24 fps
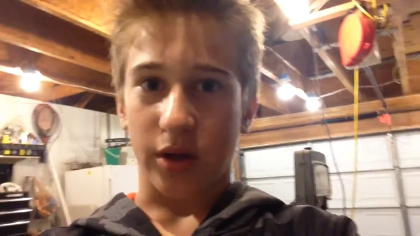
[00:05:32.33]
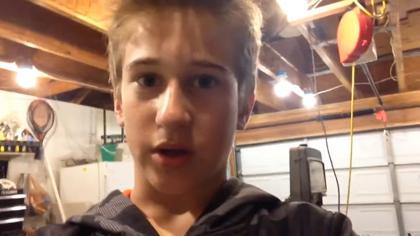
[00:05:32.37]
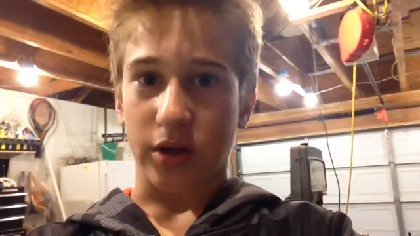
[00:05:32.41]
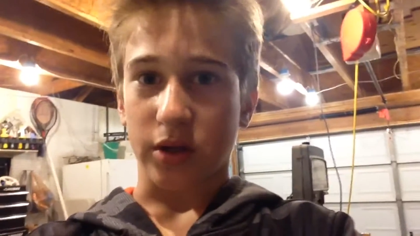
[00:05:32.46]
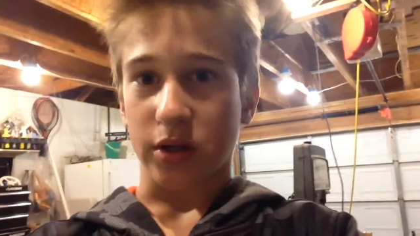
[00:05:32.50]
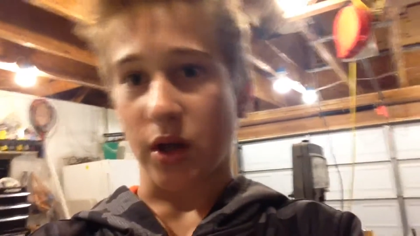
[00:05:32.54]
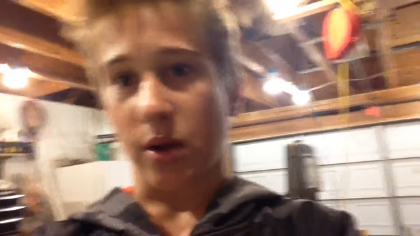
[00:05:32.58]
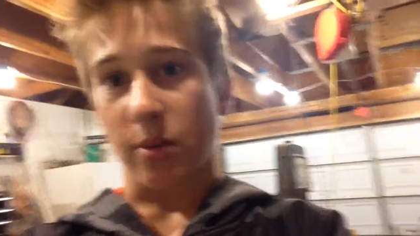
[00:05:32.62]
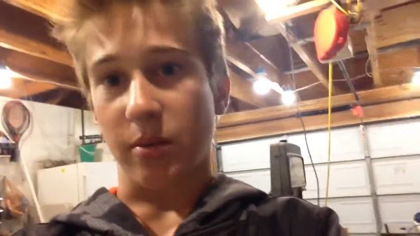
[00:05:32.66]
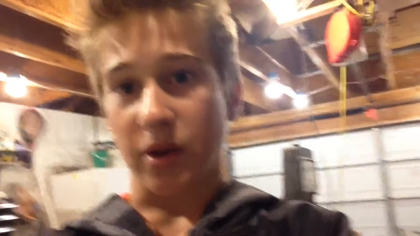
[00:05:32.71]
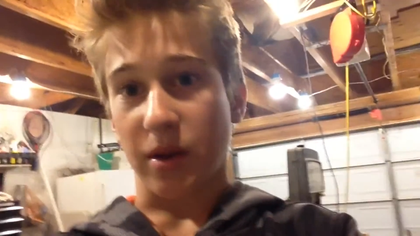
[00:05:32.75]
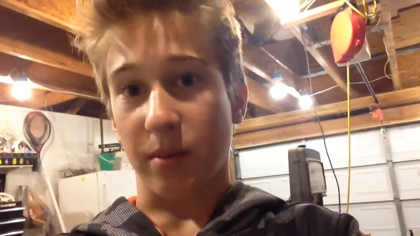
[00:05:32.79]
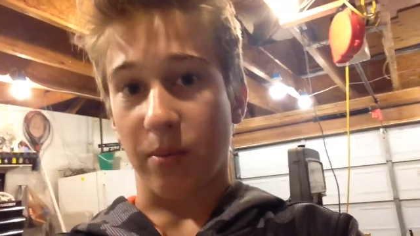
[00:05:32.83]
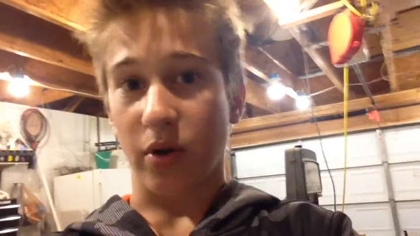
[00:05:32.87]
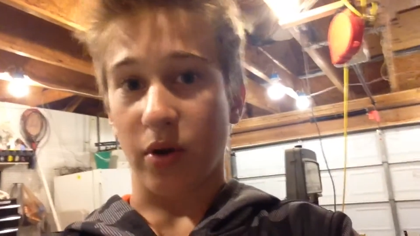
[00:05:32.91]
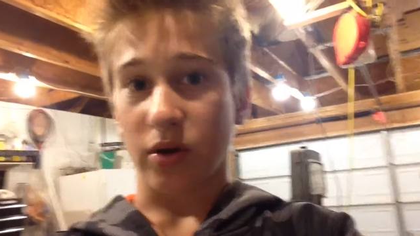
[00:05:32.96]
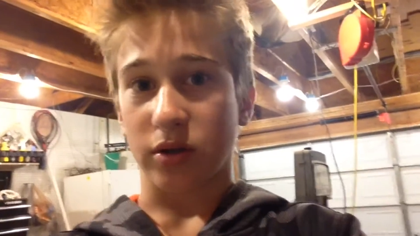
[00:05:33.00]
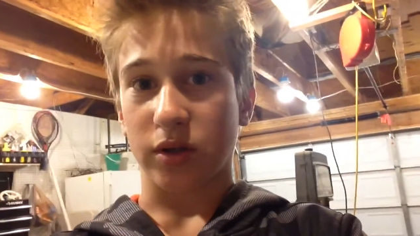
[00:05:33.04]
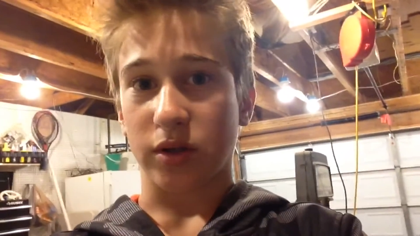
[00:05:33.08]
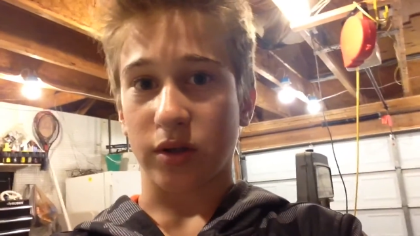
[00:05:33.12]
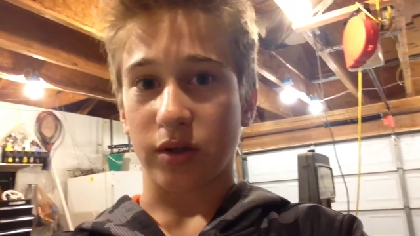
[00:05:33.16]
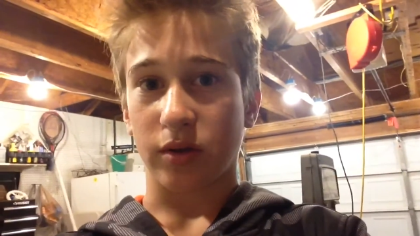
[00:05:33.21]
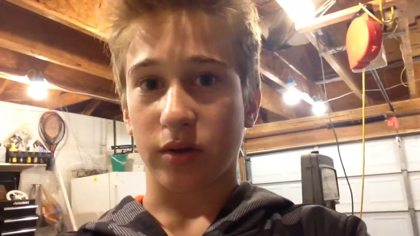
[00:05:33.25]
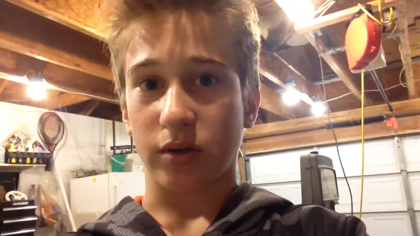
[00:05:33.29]
because not many
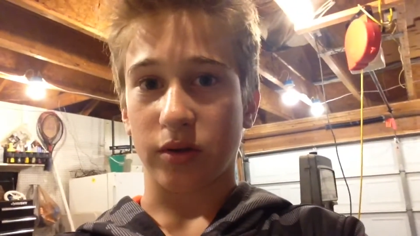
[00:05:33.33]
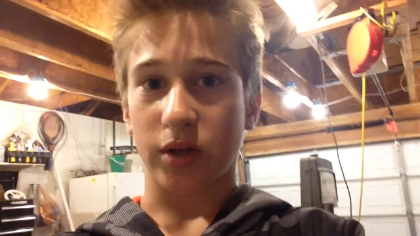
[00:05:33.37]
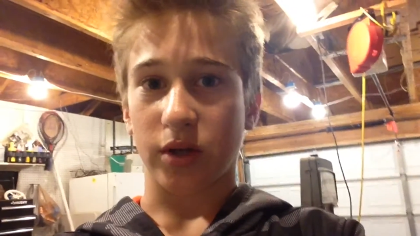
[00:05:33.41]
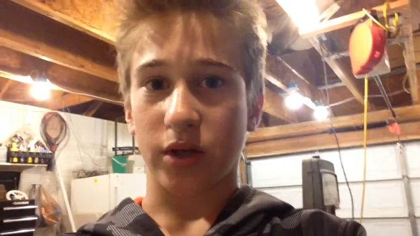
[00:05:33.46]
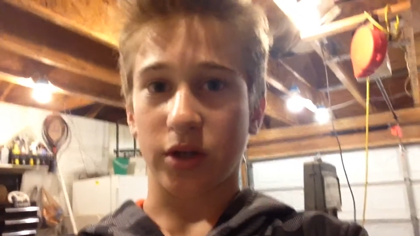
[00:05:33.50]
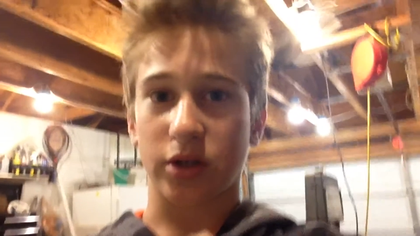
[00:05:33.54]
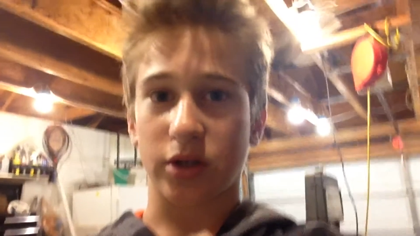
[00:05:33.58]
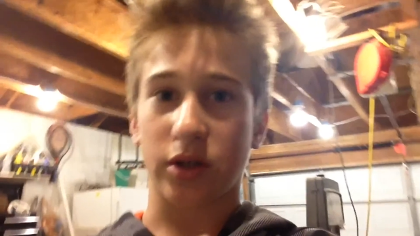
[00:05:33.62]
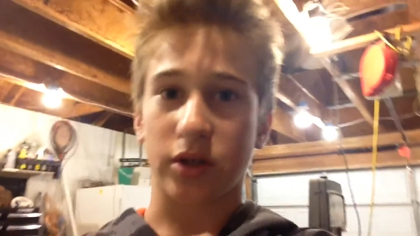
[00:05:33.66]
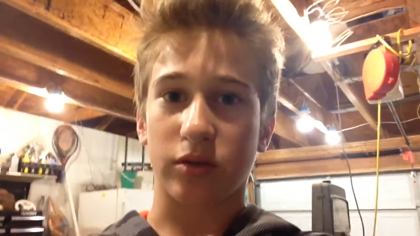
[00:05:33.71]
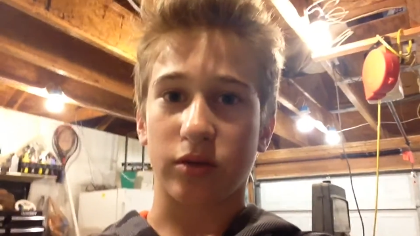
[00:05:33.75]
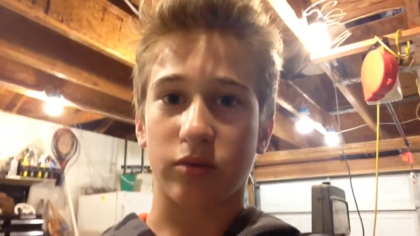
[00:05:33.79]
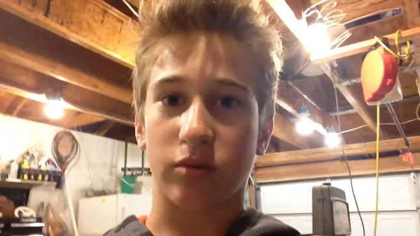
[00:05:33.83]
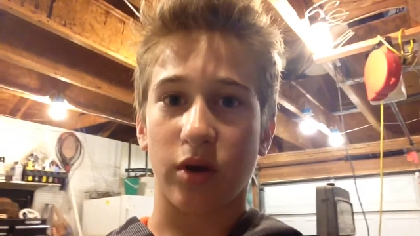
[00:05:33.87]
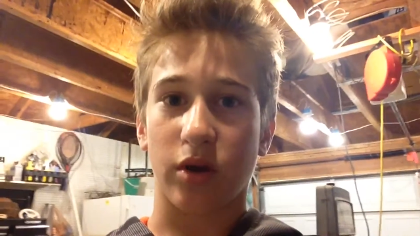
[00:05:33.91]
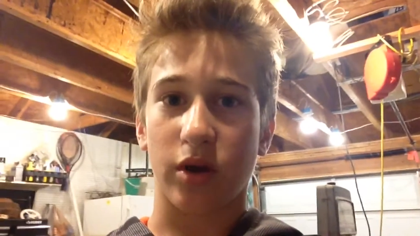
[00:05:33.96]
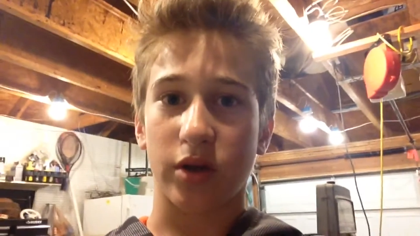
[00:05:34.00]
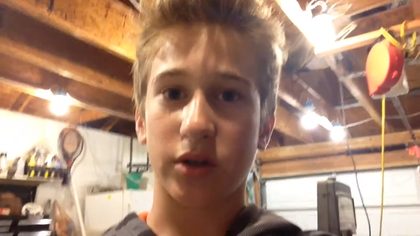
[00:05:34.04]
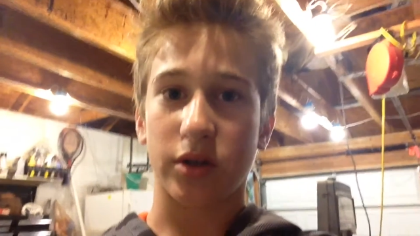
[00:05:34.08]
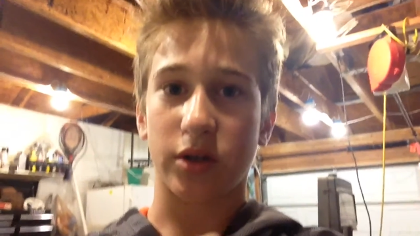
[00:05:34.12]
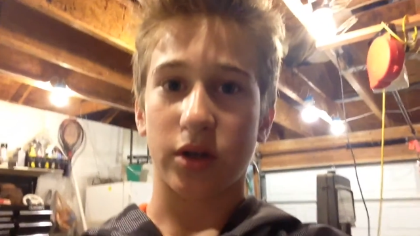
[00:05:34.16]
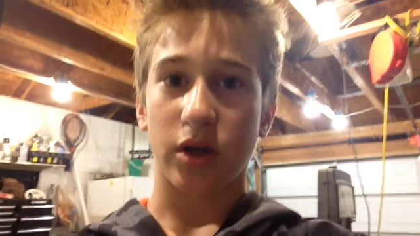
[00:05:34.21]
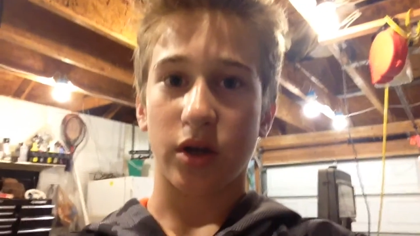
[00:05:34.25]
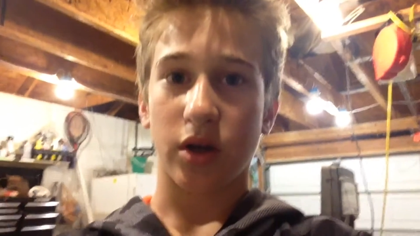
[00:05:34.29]
parts on those engines
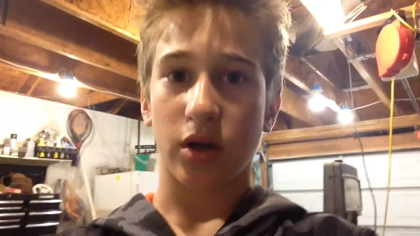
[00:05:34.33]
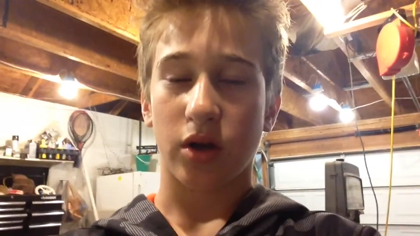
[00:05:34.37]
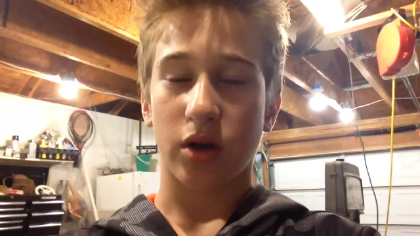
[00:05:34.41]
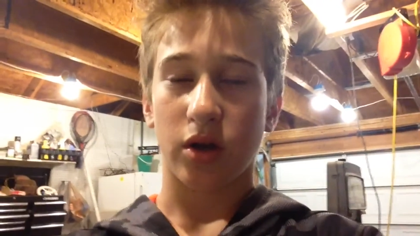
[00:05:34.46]
rust.